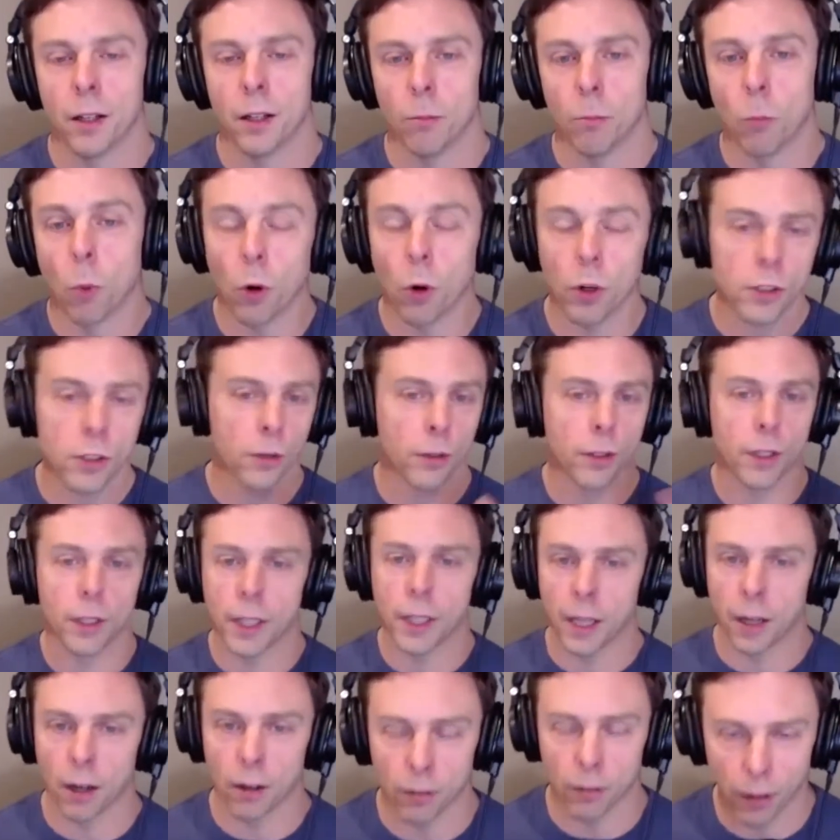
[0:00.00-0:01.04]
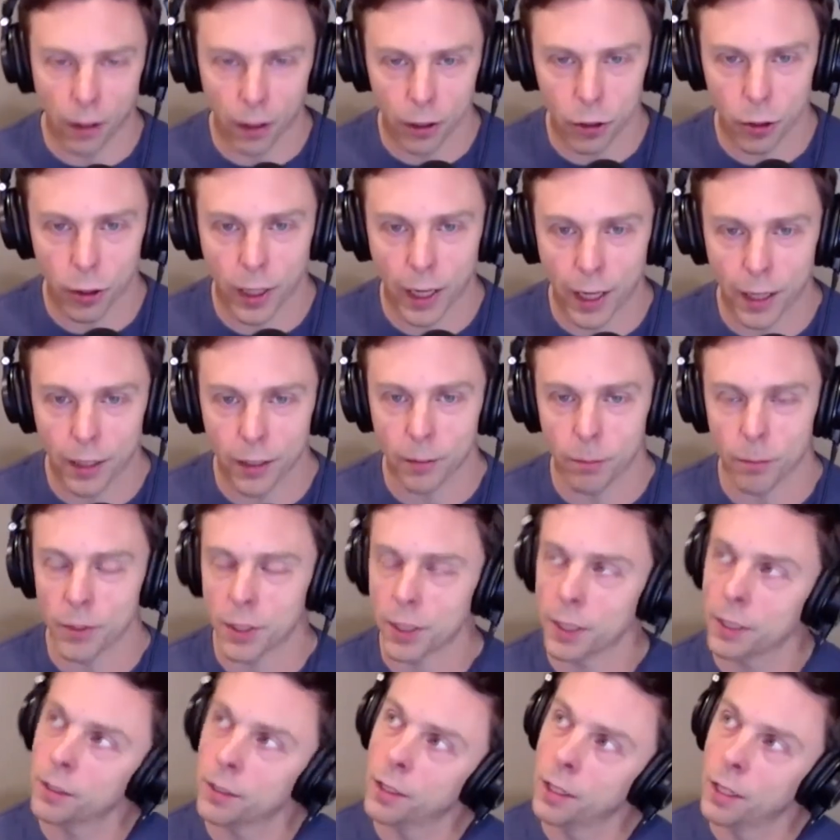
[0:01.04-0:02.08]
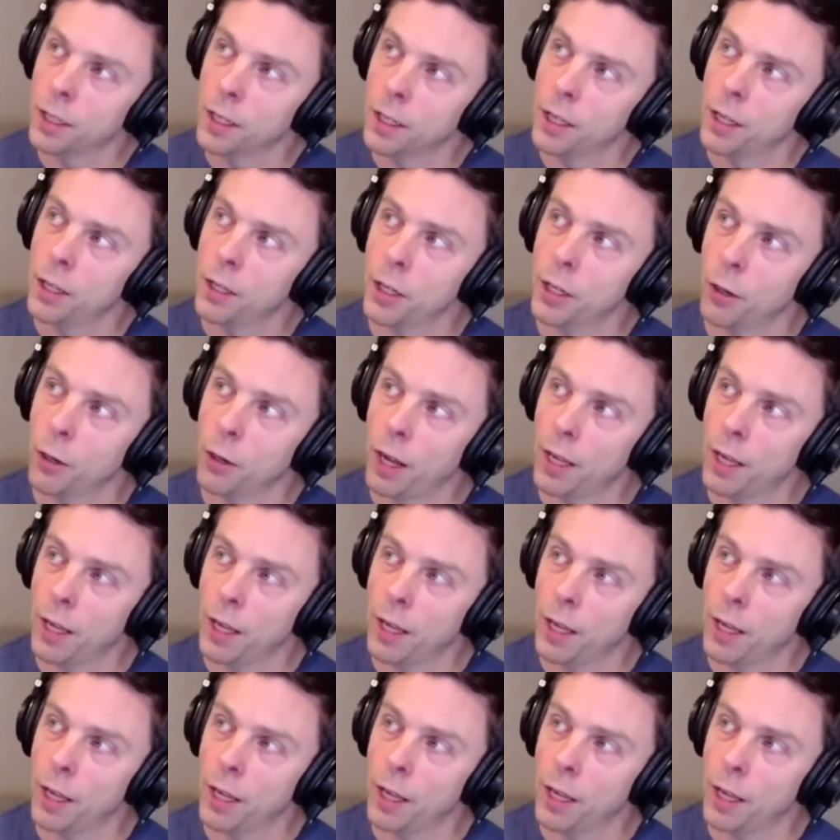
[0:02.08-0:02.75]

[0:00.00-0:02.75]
more so than they are luxury items. And mm-hmm. you know, mm-hmm.